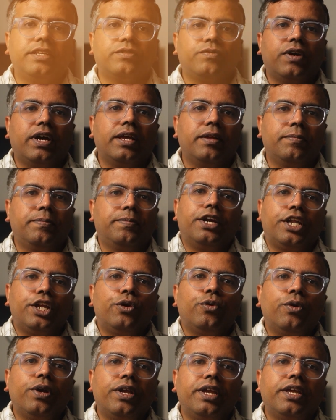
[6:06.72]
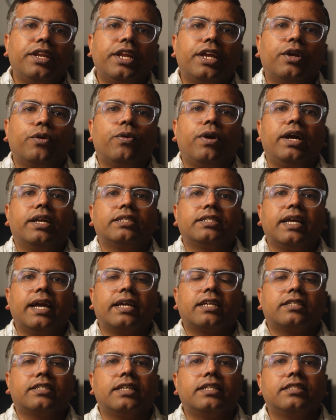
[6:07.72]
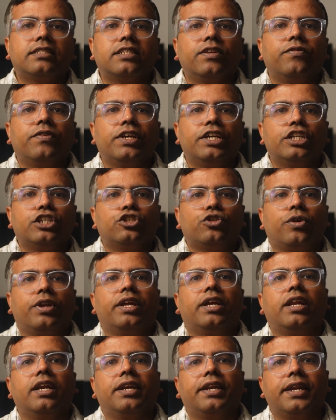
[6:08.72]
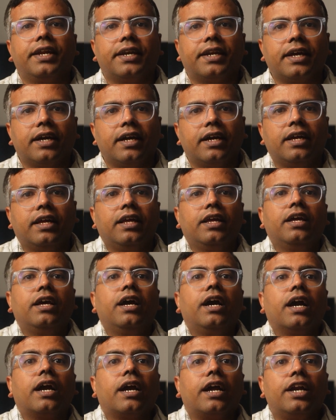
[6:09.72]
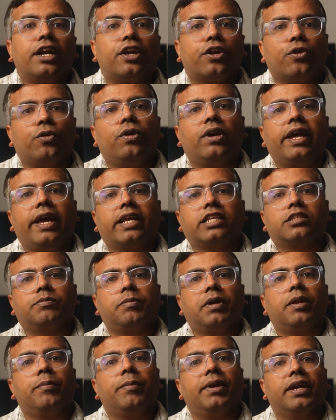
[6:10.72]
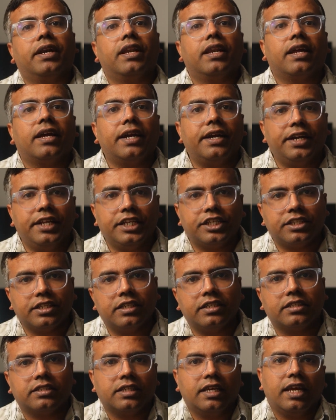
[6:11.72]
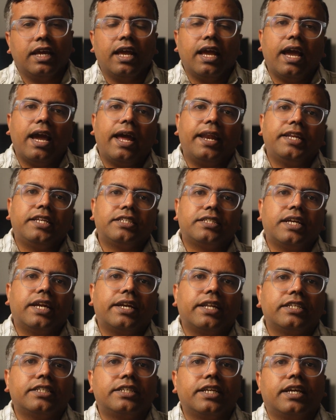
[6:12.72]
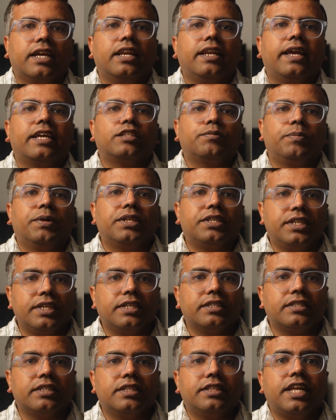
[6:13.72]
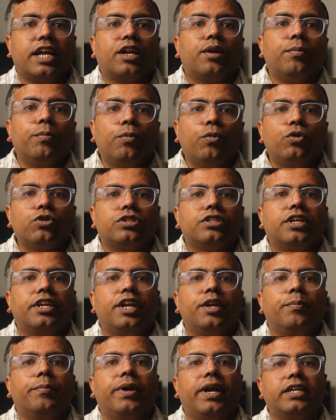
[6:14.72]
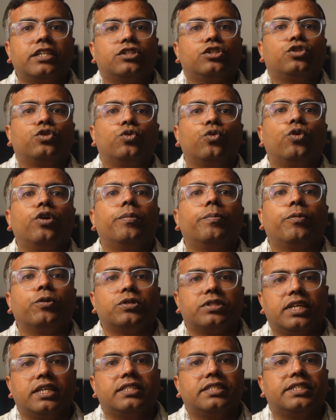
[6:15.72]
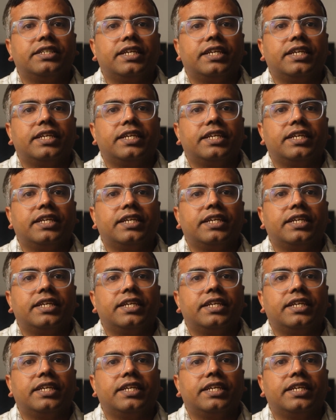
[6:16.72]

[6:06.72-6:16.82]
is why. DOE requires extensive historical data, controlled experimental conditions, and statistical expertise that most green belts don't possess